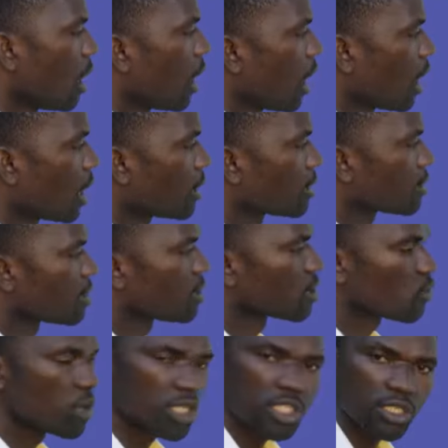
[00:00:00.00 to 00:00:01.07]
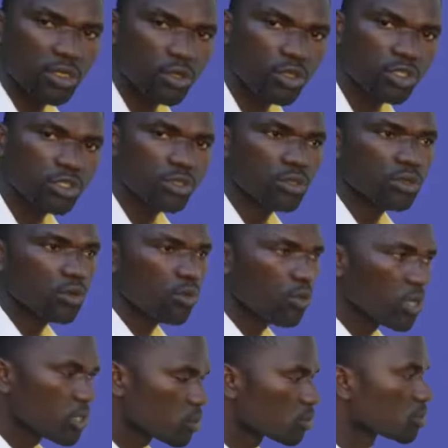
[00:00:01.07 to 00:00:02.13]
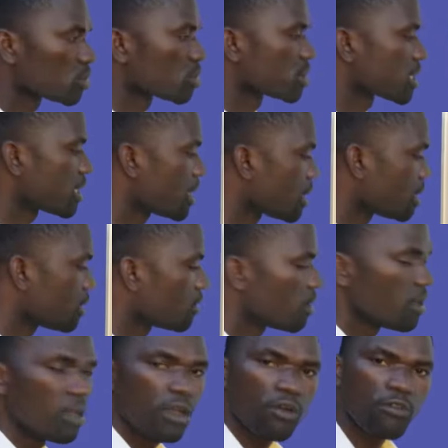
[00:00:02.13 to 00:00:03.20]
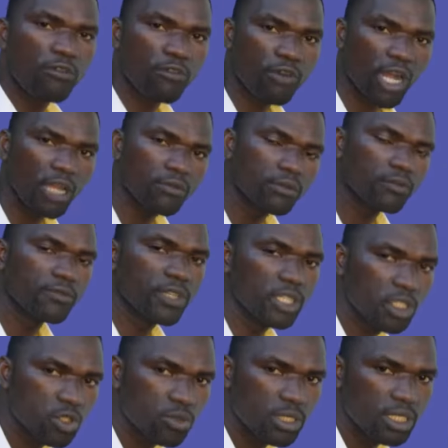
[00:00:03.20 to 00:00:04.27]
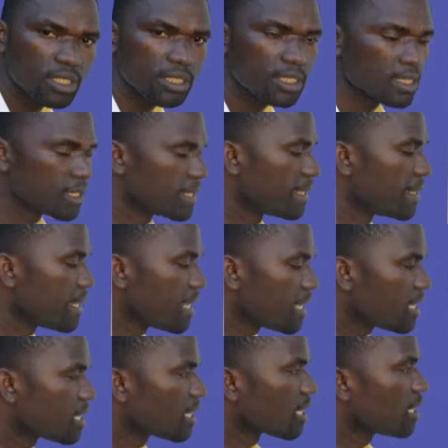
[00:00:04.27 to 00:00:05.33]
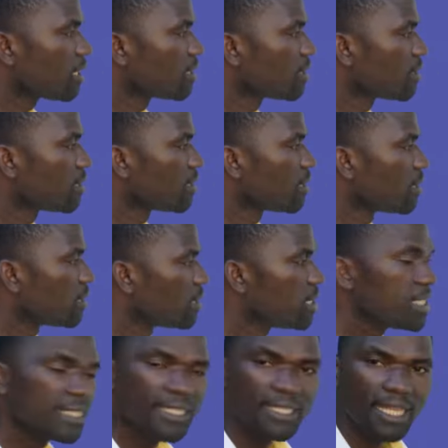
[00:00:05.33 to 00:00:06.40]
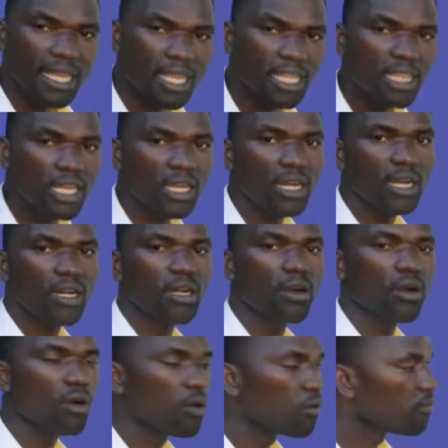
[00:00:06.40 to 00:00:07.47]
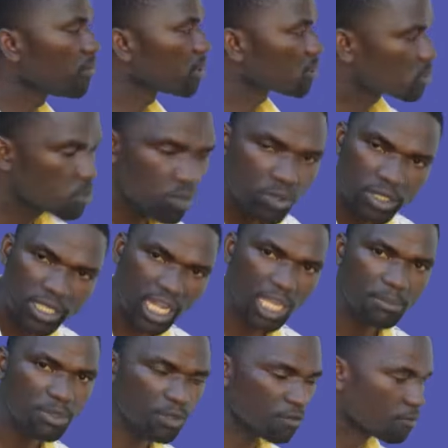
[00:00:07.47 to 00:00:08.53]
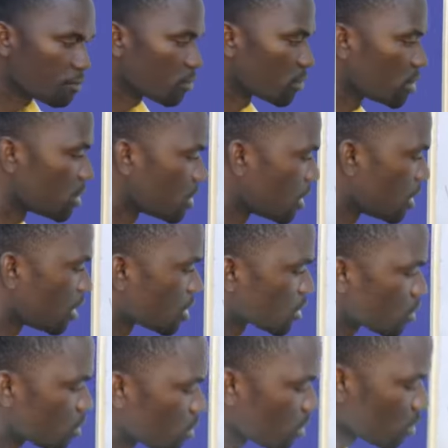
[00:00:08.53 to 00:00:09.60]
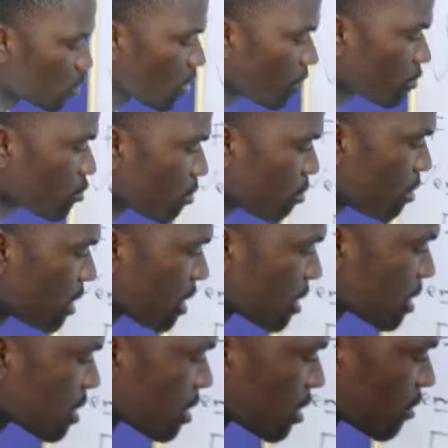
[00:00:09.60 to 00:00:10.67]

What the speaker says: And the question also went on to say 5 of the students eat neither of the two types of food. So you have to place